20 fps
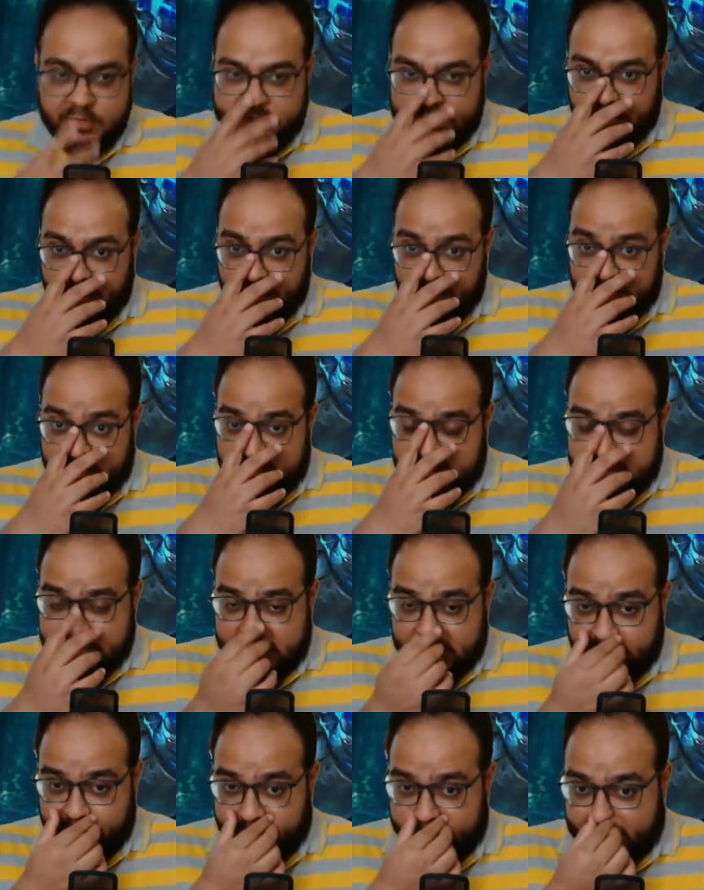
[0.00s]
out with this
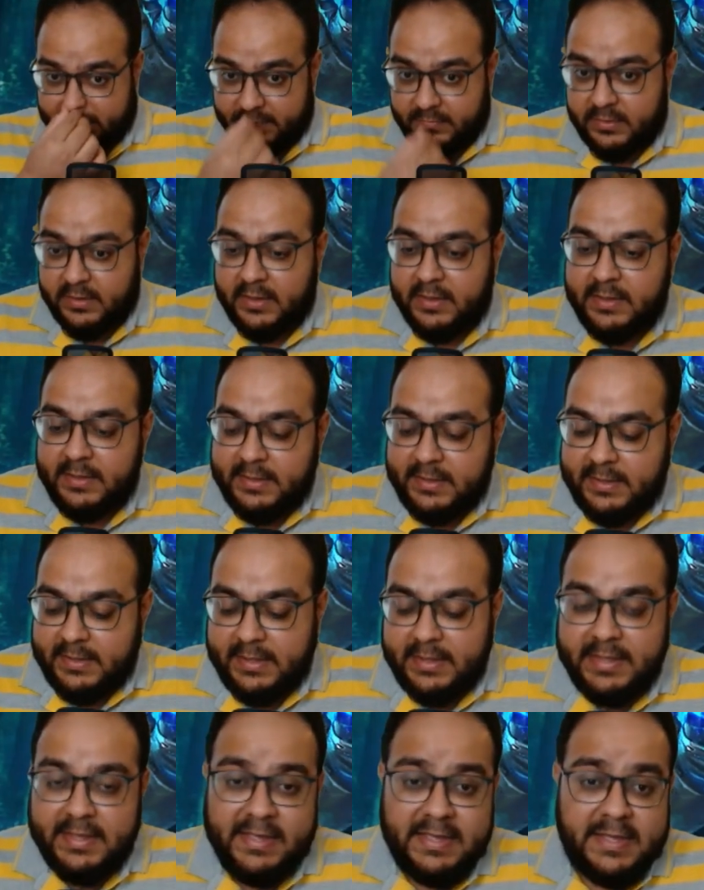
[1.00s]
team
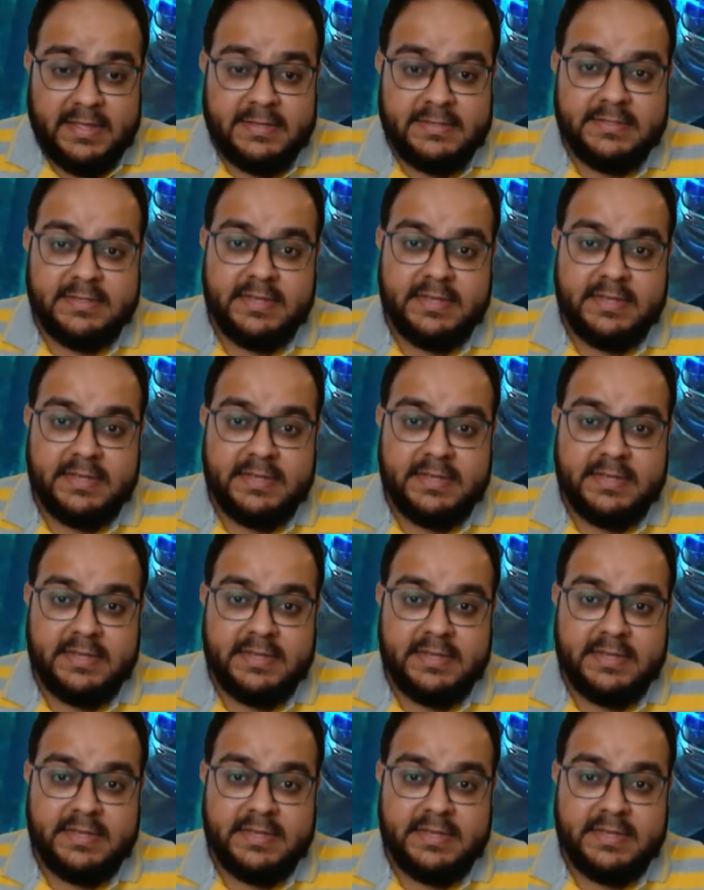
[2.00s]
is,